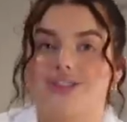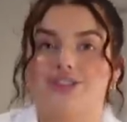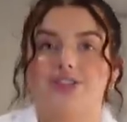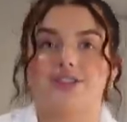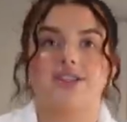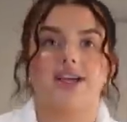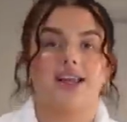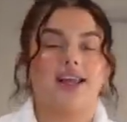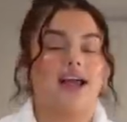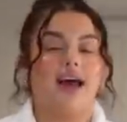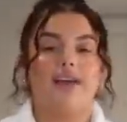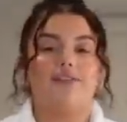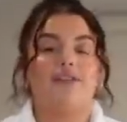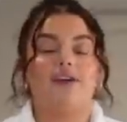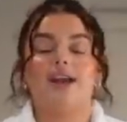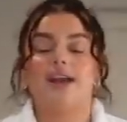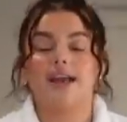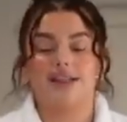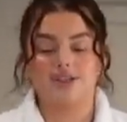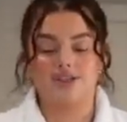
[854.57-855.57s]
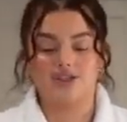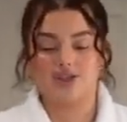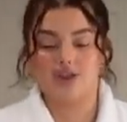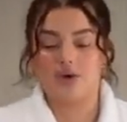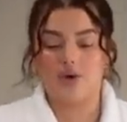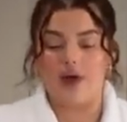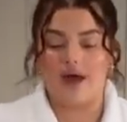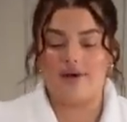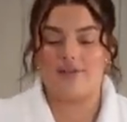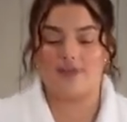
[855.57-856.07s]
just like that. I feel like it's
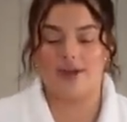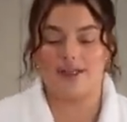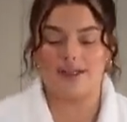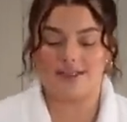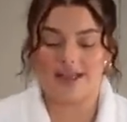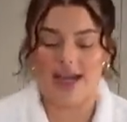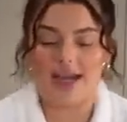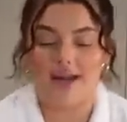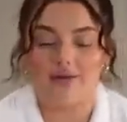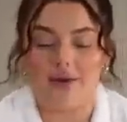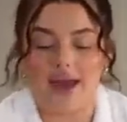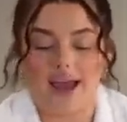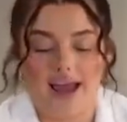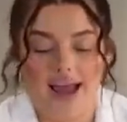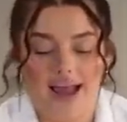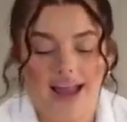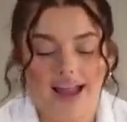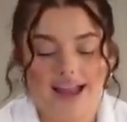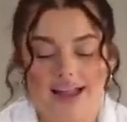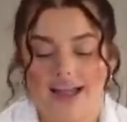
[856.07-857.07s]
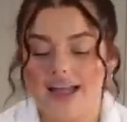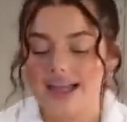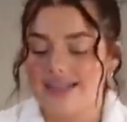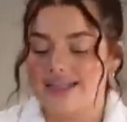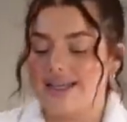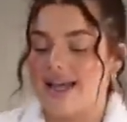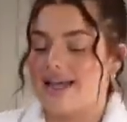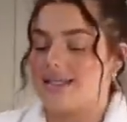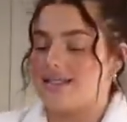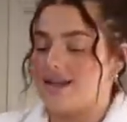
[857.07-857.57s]
so effortless. Anyway, like I
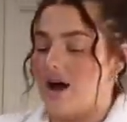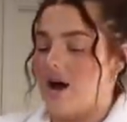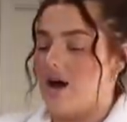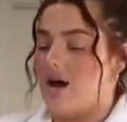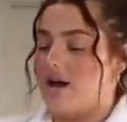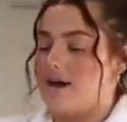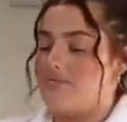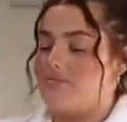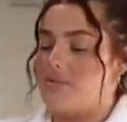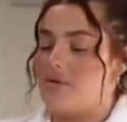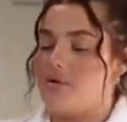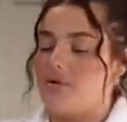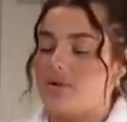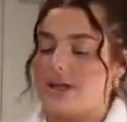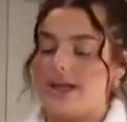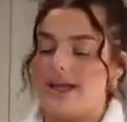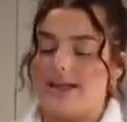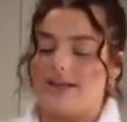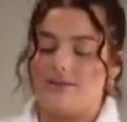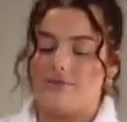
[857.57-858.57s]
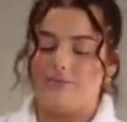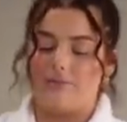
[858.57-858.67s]
said, I bought like a little